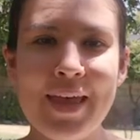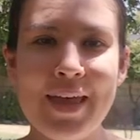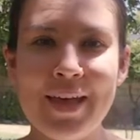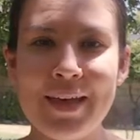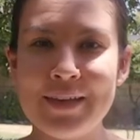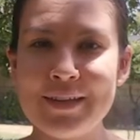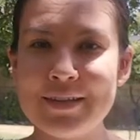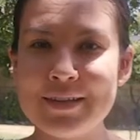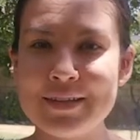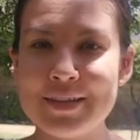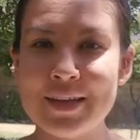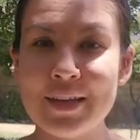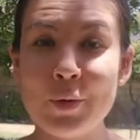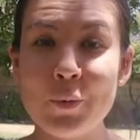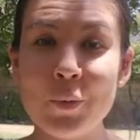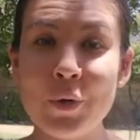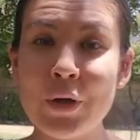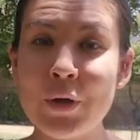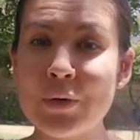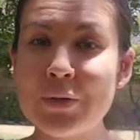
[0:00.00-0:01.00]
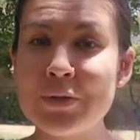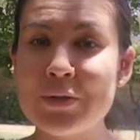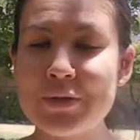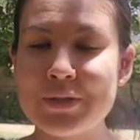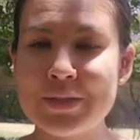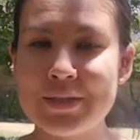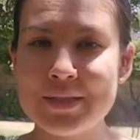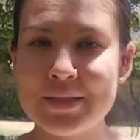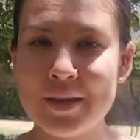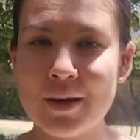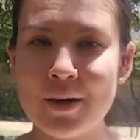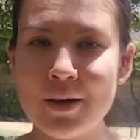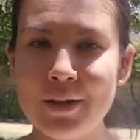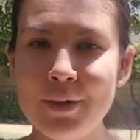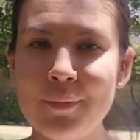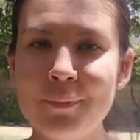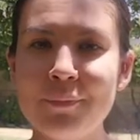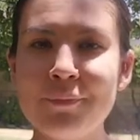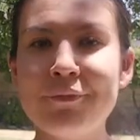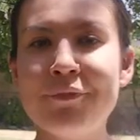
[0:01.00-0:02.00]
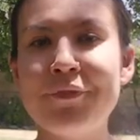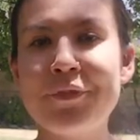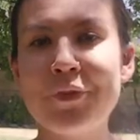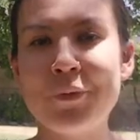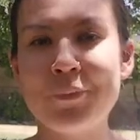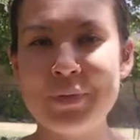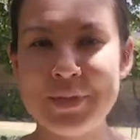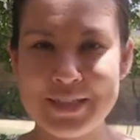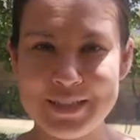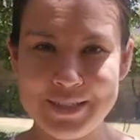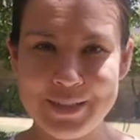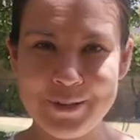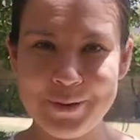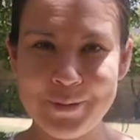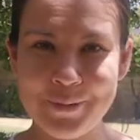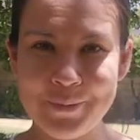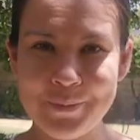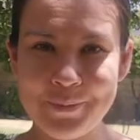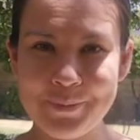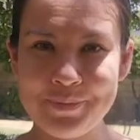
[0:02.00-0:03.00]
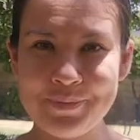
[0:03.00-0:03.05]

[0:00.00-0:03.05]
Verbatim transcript: and we're going to start from the zero